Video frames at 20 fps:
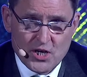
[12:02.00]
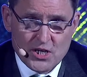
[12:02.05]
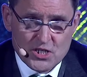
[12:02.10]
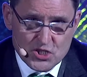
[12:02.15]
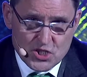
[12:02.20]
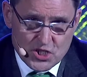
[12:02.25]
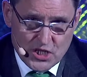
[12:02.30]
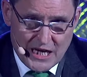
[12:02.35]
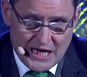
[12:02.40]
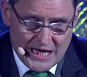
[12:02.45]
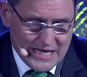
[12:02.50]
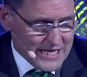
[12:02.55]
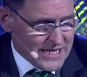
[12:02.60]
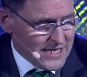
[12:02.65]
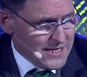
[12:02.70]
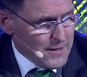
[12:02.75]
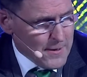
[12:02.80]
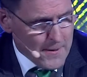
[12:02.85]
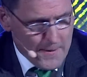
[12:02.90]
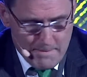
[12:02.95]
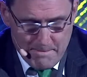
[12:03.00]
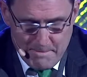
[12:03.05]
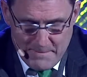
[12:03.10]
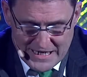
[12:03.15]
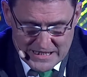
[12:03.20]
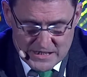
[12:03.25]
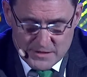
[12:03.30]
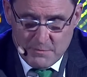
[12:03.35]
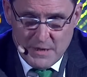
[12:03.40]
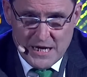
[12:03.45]
Shahed,
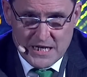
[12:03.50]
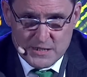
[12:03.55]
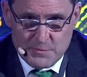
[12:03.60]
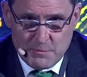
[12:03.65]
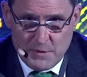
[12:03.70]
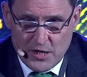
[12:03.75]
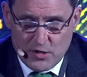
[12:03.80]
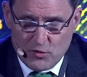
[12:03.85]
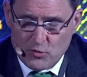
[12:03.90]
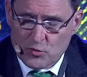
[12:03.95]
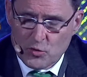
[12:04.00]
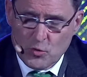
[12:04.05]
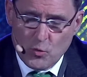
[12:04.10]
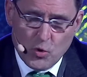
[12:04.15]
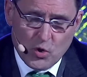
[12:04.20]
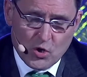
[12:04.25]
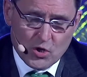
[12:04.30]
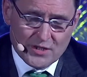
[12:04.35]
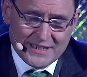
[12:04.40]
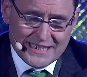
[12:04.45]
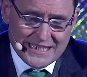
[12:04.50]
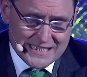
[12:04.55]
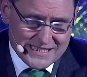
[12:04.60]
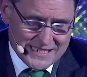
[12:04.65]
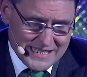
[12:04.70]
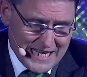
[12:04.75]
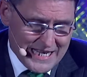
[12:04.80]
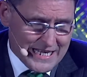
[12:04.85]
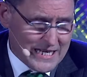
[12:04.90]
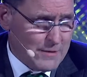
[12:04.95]
best matchmaker in the world. He
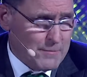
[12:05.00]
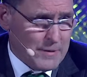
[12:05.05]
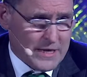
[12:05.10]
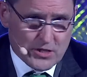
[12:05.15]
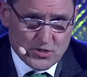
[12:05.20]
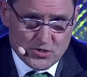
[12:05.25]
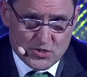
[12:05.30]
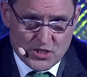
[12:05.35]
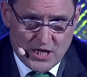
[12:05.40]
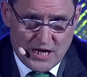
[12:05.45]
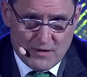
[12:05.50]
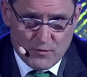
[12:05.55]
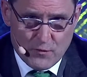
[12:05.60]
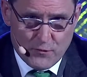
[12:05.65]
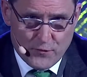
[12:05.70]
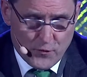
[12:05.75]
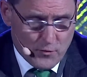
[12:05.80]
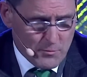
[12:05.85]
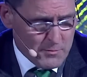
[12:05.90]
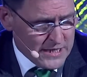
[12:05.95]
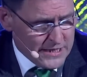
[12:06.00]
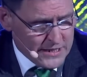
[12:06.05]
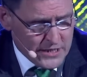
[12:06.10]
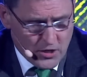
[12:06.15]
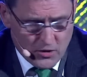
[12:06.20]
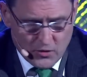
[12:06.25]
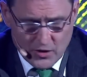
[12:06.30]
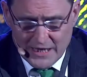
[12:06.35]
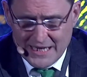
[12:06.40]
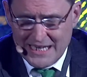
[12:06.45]
is aided by Gustavo
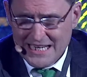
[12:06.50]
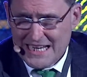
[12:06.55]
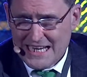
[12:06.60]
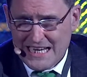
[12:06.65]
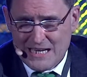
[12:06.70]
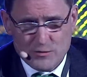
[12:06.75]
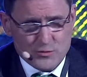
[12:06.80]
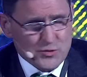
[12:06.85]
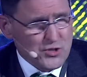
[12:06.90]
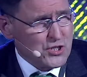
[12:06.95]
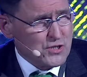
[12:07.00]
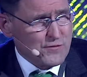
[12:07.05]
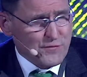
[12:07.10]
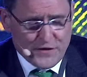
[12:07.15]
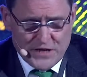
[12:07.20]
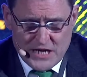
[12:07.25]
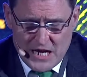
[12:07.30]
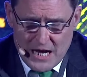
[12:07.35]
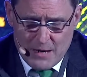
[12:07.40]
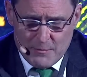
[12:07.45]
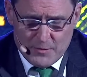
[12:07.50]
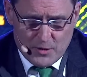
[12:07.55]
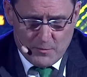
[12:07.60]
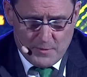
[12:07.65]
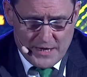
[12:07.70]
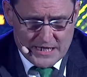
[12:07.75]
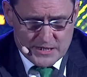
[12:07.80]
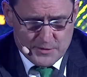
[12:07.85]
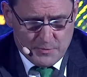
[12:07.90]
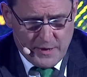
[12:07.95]
Firmino. It was just phenomenal
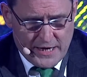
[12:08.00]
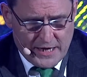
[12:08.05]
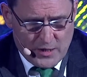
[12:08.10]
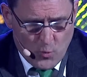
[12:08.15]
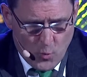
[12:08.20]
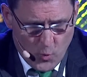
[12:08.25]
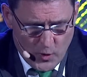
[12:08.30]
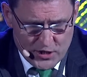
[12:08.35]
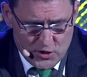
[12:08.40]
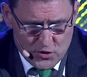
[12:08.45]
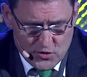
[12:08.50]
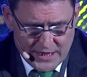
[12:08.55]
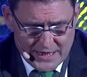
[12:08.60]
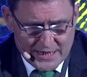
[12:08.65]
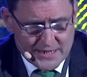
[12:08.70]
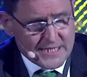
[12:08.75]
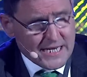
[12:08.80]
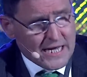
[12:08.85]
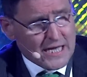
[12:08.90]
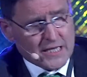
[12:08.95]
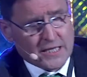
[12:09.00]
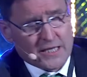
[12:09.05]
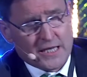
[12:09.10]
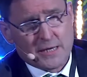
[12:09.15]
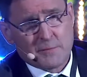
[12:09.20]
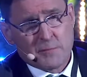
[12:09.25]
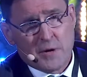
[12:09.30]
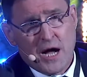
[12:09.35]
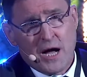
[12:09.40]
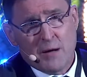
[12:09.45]
matchmaking. When you get a talent
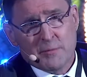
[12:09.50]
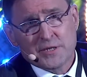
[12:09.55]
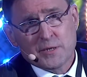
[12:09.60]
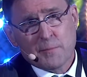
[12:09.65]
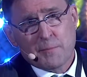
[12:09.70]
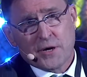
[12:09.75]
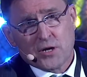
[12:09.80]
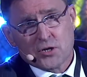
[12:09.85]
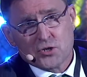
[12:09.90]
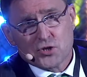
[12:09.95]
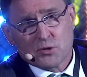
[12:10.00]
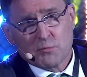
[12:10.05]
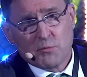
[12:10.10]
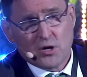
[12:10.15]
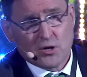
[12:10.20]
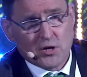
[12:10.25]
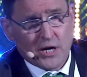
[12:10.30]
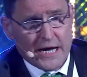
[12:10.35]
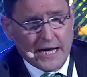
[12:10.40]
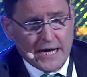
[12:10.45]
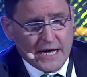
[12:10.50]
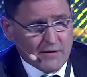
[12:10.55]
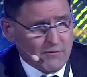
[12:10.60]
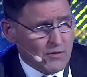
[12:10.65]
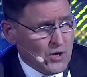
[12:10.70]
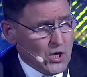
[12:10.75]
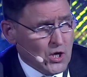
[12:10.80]
like Mohamed the Punisher Mokaev,